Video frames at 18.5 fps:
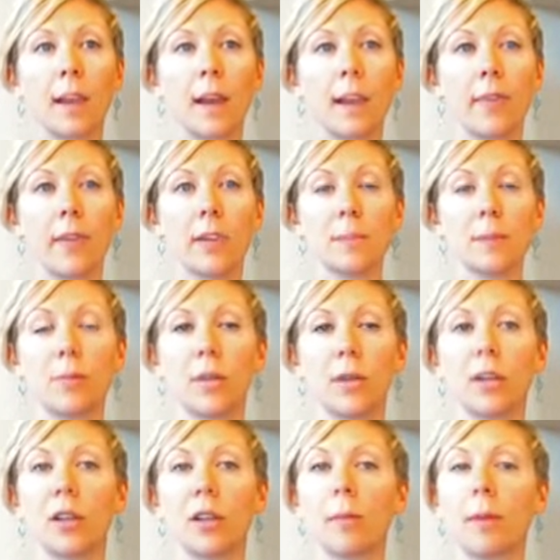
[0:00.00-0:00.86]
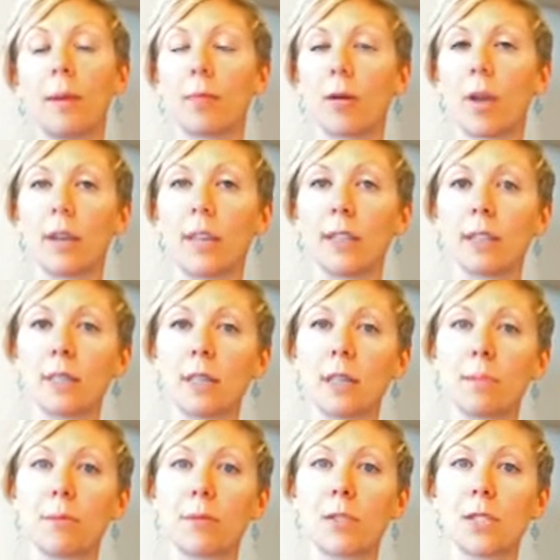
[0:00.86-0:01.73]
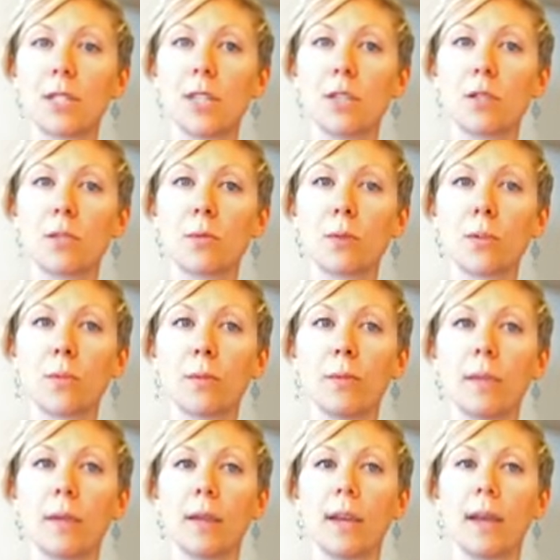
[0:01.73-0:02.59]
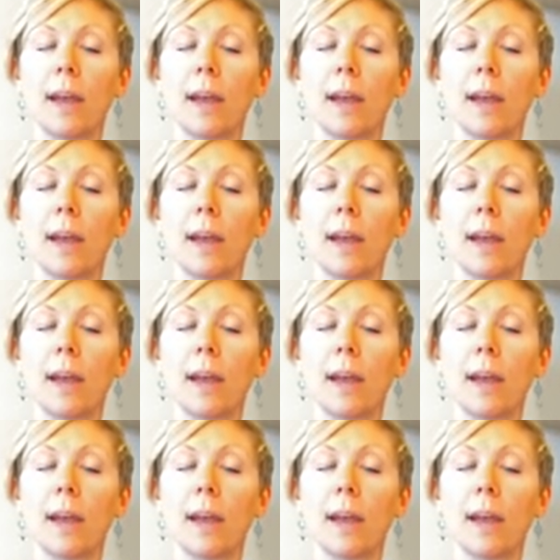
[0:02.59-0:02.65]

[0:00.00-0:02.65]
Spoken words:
At this point, you'll be brought into the procedure room,